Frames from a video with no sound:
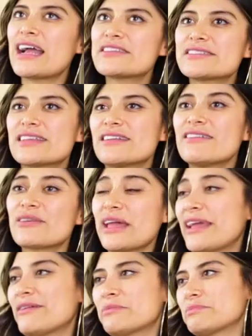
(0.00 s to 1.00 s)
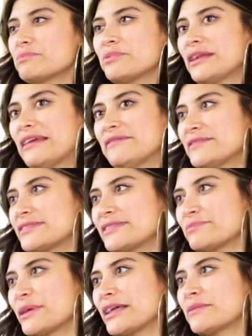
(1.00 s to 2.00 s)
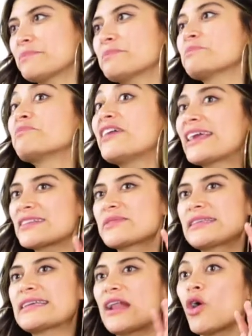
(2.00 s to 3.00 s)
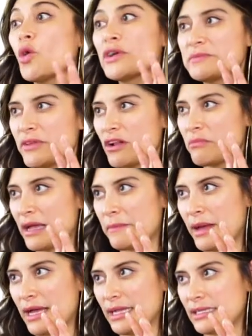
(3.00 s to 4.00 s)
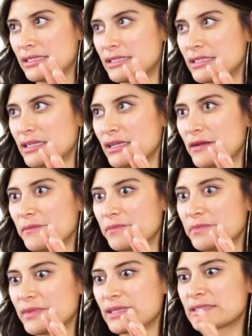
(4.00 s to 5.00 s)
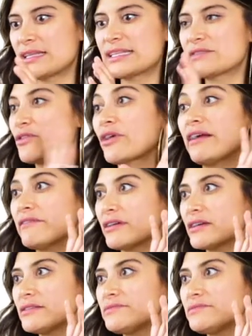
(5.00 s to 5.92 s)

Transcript: I just said, okay, else?" But Vegas has always been on my mind since forever.